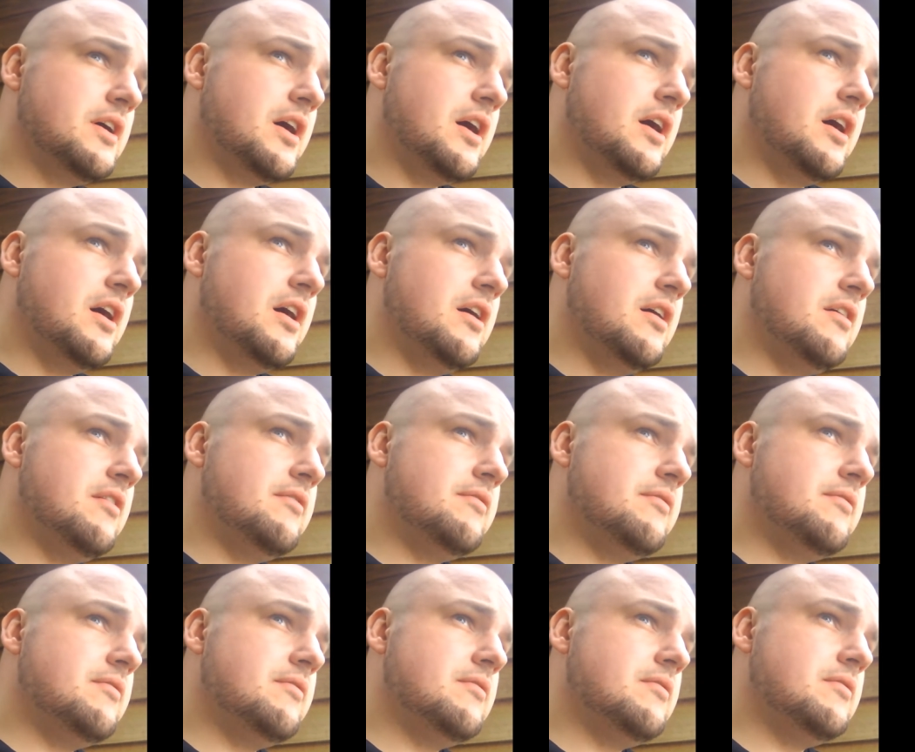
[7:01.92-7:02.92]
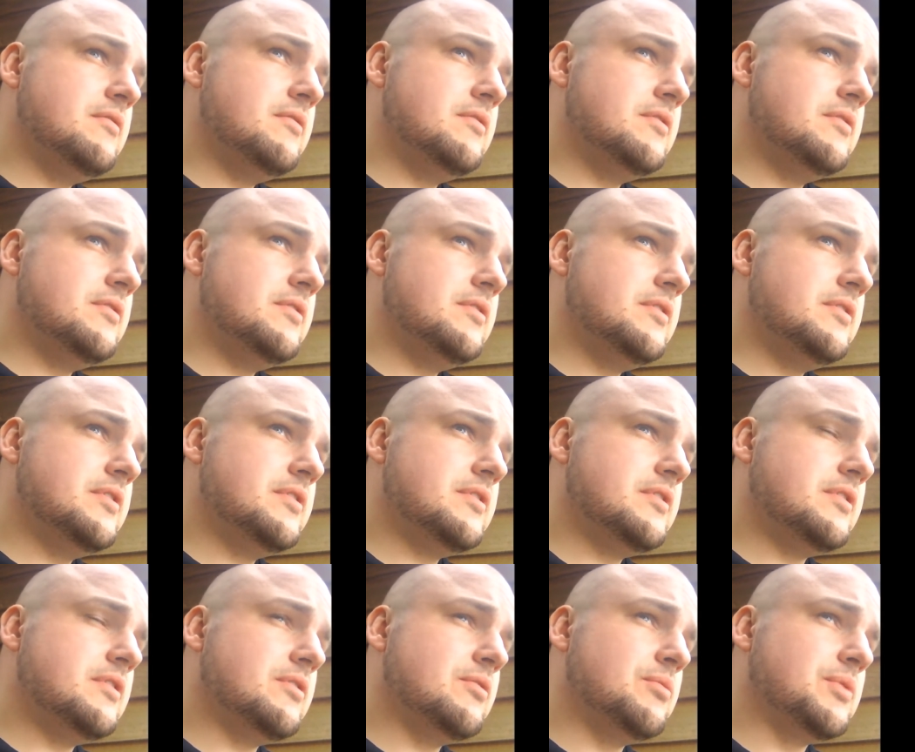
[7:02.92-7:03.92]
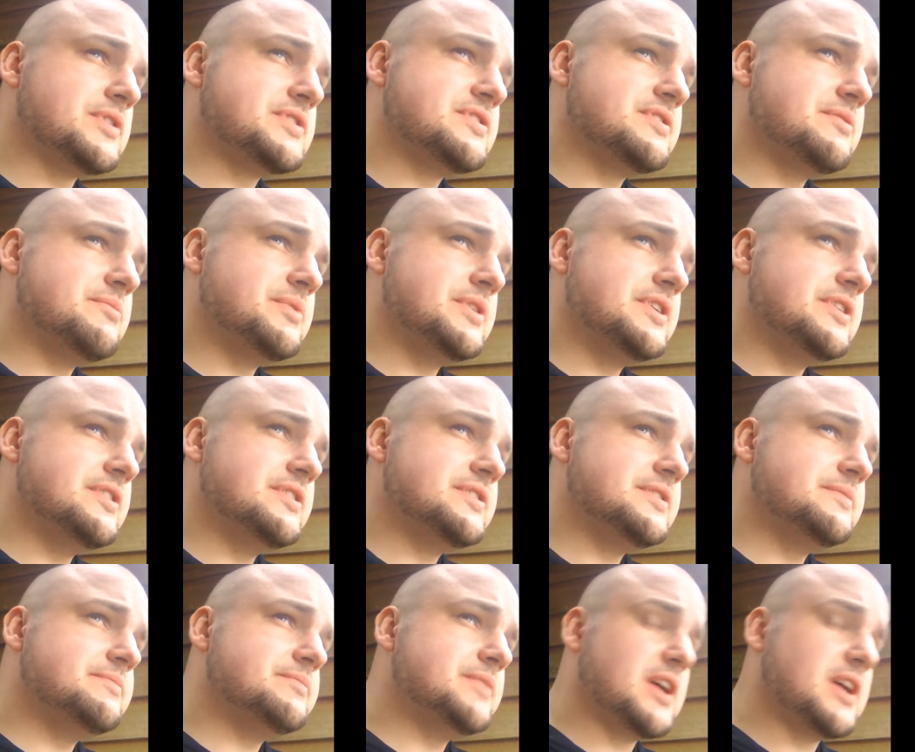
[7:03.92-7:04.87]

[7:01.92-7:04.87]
what's the word?